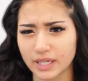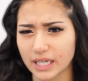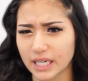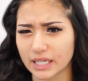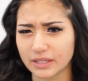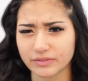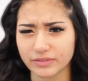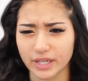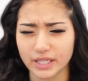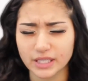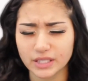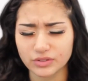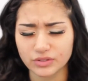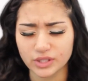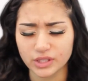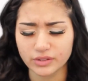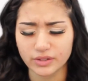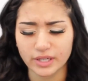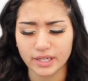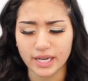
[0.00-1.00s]
I can't find it
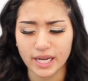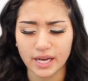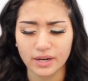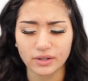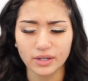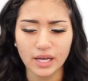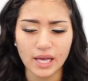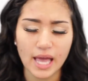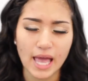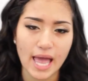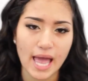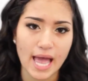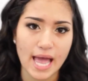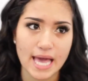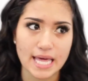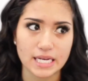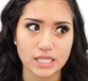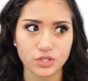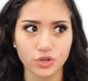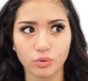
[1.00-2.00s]
really right now,
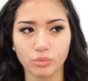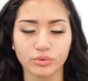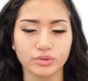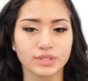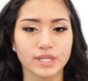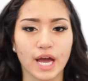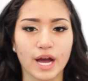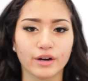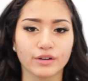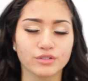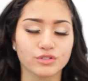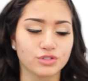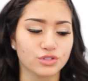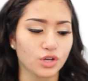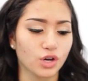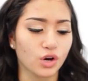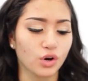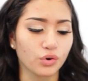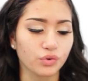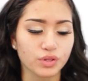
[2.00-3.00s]
and it's almost out,
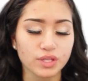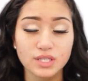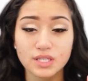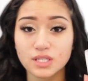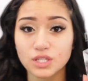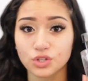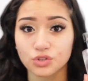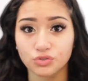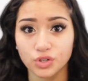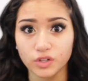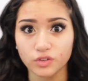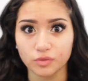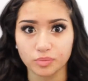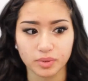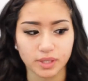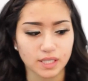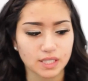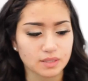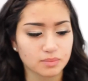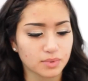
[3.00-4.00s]
so this is a great
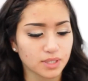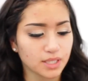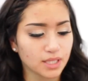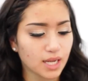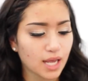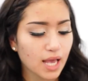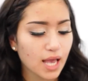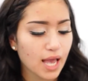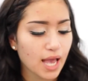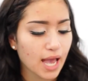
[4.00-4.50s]
replacement.